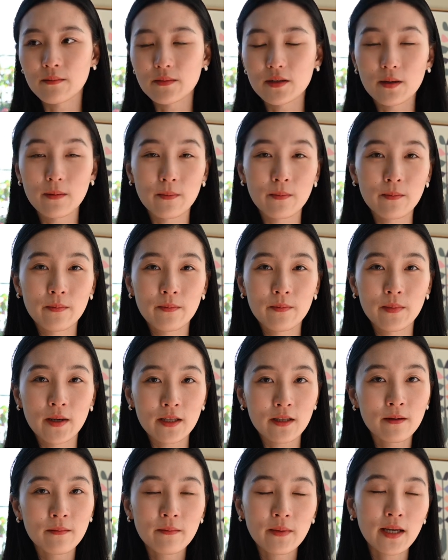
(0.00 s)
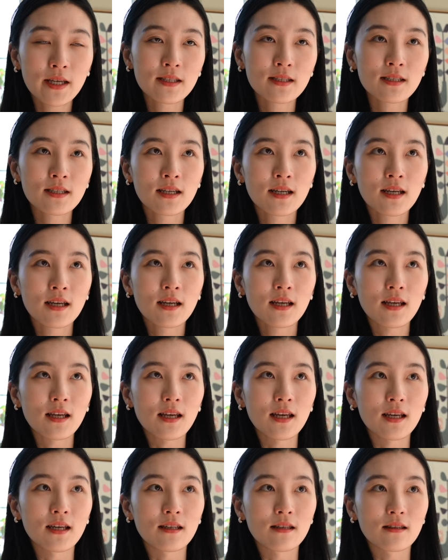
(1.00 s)
the button band,
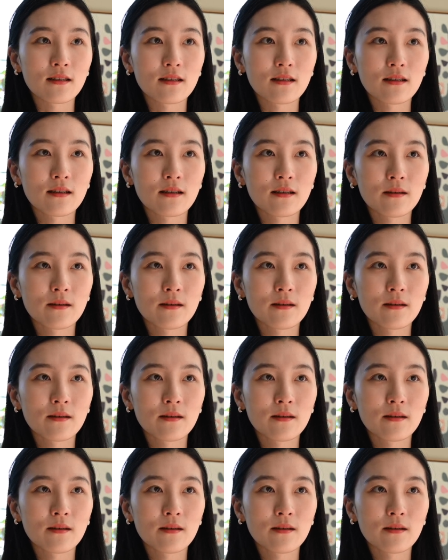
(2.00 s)
and